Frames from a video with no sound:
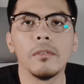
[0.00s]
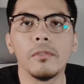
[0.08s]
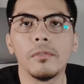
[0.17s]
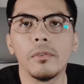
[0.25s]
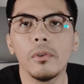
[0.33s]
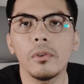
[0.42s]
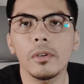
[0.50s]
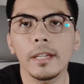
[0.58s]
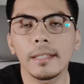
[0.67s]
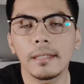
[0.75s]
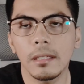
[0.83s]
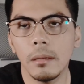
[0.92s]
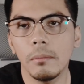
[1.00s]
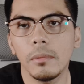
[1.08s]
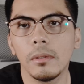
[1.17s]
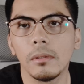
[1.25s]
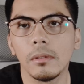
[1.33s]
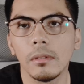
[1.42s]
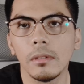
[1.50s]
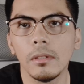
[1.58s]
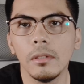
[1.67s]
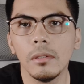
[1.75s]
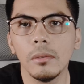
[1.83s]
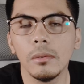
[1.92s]
For example,
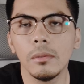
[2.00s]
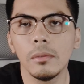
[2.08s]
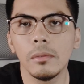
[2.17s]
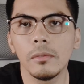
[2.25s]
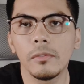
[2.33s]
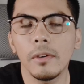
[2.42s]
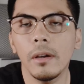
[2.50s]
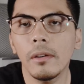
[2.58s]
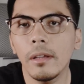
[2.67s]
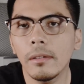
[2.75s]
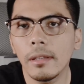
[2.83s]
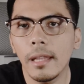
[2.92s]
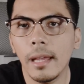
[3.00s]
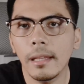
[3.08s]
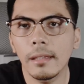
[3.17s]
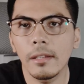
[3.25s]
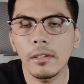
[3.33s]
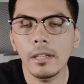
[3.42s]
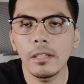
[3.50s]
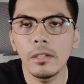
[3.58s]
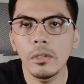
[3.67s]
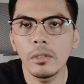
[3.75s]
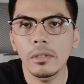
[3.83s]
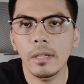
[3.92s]
you found out that you can
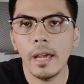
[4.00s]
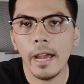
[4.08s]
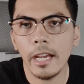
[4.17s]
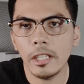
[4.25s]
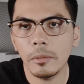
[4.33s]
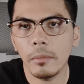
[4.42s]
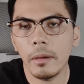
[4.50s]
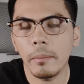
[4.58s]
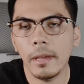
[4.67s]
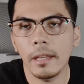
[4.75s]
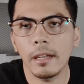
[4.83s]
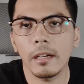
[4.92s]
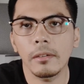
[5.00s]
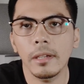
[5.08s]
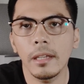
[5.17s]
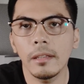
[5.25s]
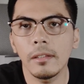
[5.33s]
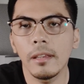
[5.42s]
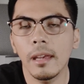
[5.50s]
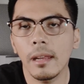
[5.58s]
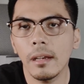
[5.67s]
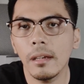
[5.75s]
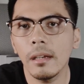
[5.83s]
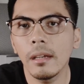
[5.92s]
use hashmap and array
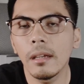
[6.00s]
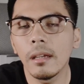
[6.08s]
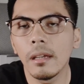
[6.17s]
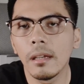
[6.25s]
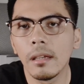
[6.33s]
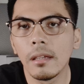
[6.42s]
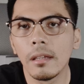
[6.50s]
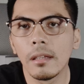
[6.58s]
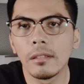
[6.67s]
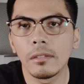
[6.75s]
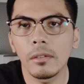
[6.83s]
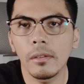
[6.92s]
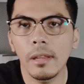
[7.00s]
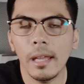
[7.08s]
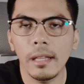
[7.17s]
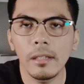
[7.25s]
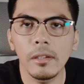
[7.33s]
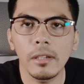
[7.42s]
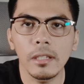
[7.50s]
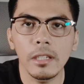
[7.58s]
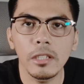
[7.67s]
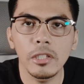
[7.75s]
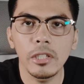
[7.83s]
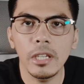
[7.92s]
together so that you can
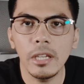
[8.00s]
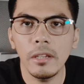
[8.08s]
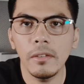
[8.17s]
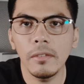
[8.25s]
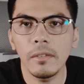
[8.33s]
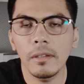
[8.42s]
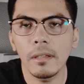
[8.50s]
achieve